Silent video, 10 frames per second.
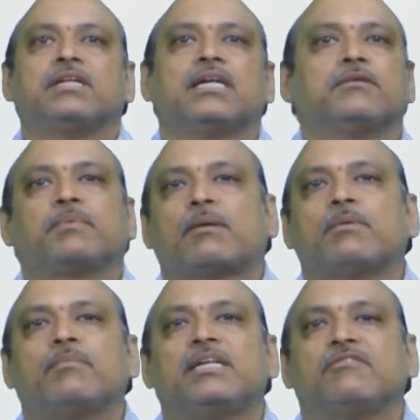that
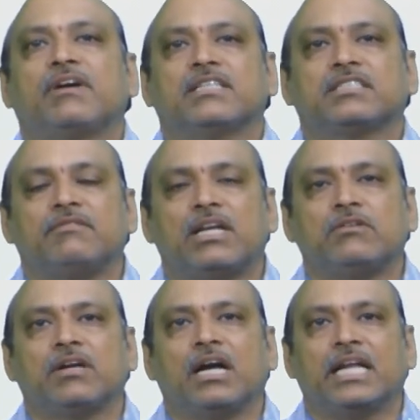probability function
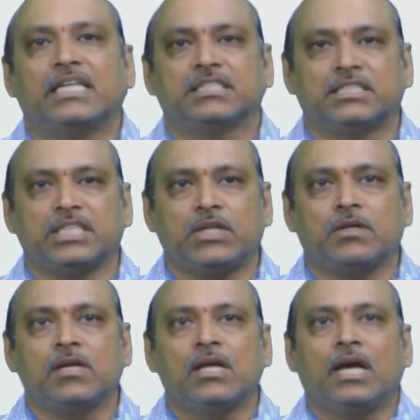value you got as a 0,